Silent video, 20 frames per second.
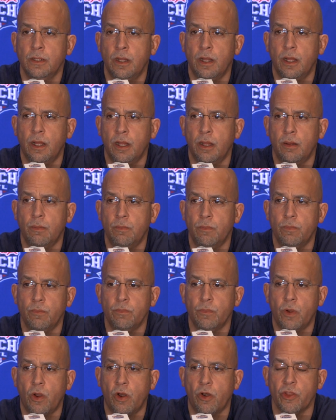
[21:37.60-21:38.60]
um,
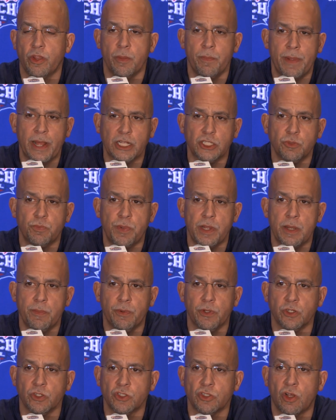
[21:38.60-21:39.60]
are the best
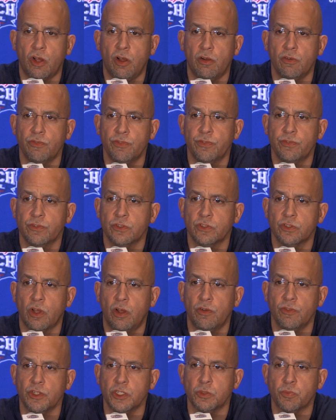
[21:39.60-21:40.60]
people to solve,
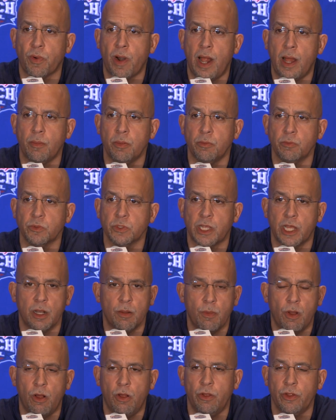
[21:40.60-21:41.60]
solve these problems, get
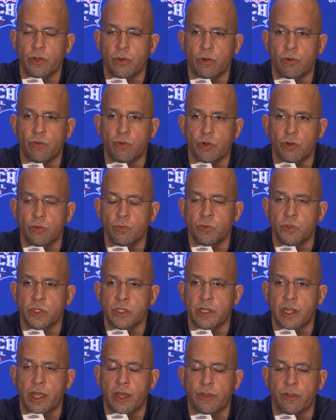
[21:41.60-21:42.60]
them all into a room
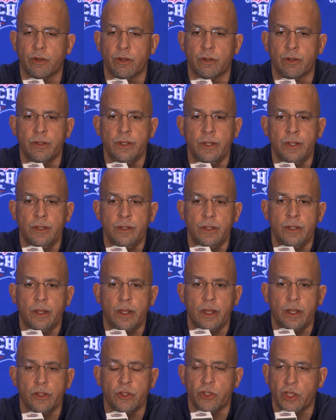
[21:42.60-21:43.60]
together.
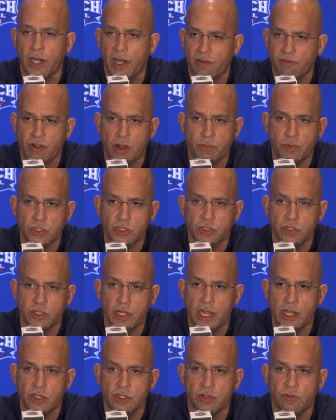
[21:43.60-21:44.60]
Uh, you could have
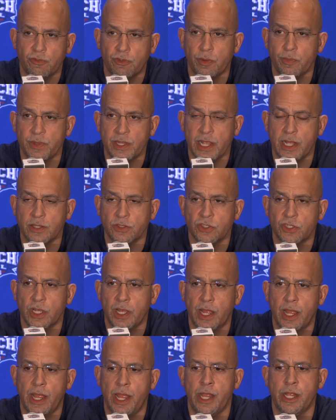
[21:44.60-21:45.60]
representation from the
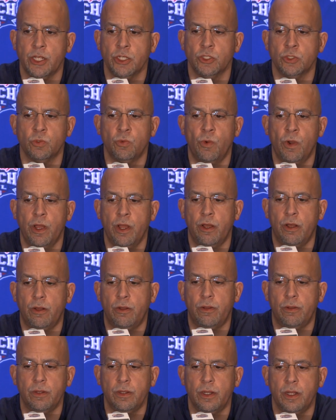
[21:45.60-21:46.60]
NCAA as
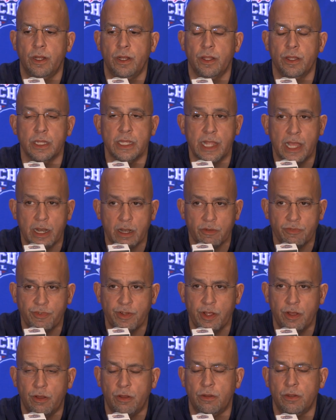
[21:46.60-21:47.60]
well, uh, the
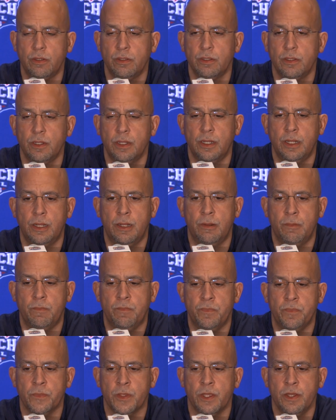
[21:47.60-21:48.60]
NFL,
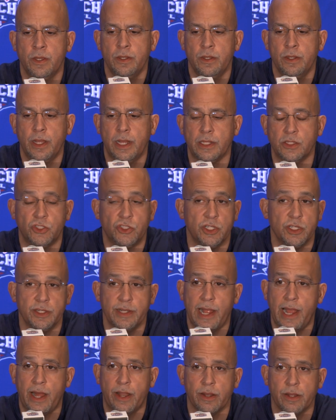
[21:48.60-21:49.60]
um, and sit
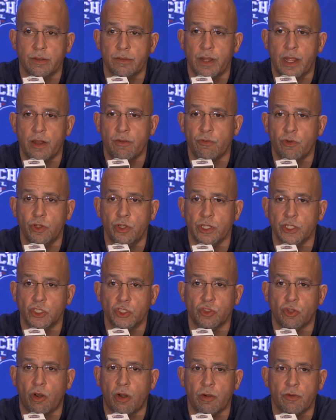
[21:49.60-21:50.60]
down and, and really
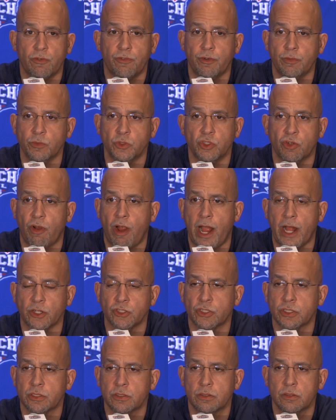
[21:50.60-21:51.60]
start from
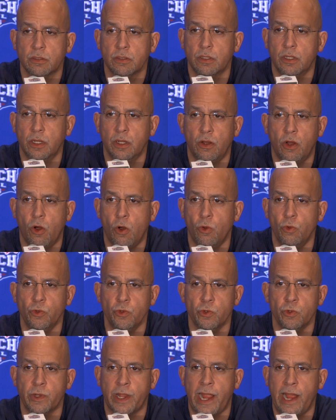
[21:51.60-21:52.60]
scratch. A whole
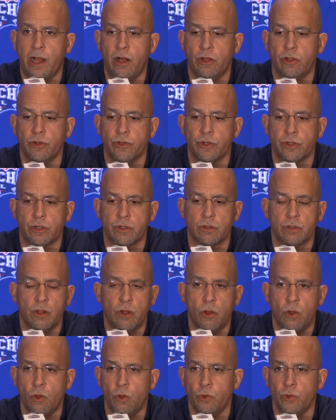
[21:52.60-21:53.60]
new calendar,
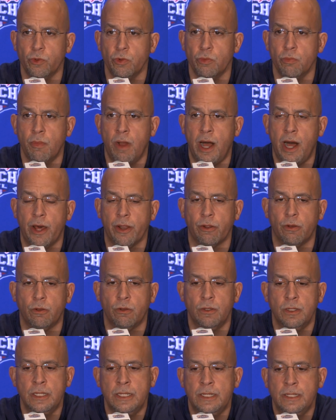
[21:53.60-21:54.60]
a whole new
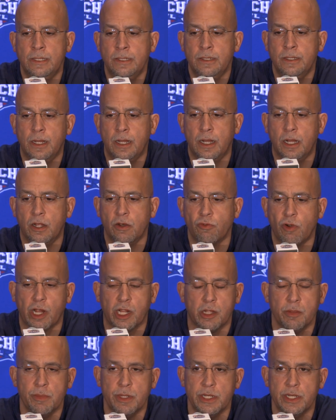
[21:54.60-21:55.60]
model. Uh,
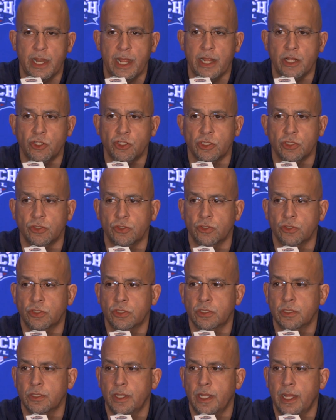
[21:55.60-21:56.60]

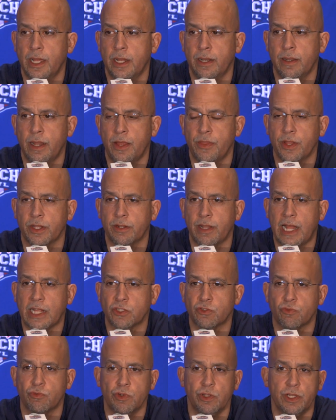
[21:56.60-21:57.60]
recommendations. And I think
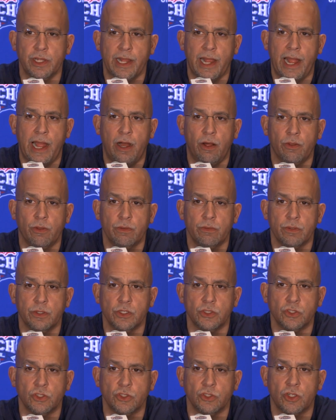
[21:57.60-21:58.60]
that's really how
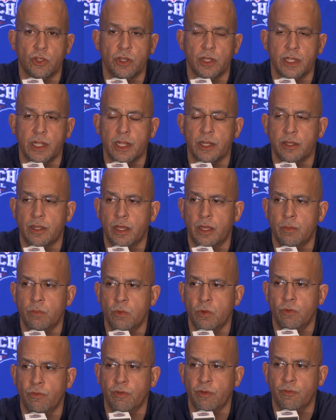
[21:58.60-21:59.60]
this is going to get done
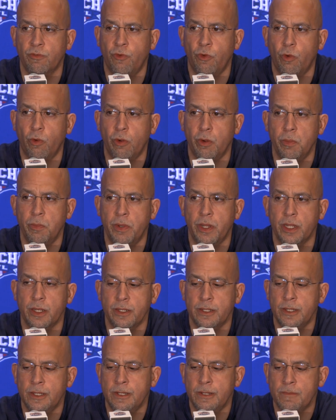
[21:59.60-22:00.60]
moving forward. But
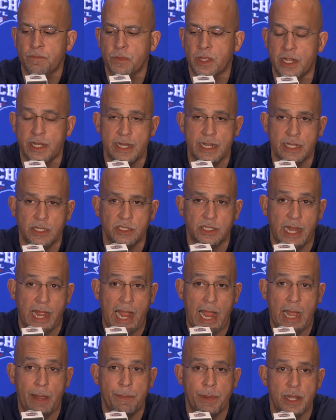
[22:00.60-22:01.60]
it needs to
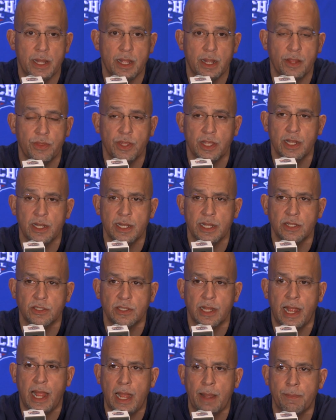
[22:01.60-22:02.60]
happen, and I think it needs
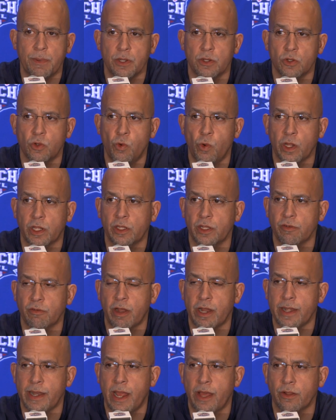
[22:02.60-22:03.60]
to happen quickly.
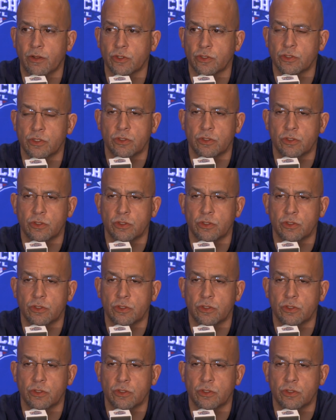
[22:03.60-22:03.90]
Right now, there's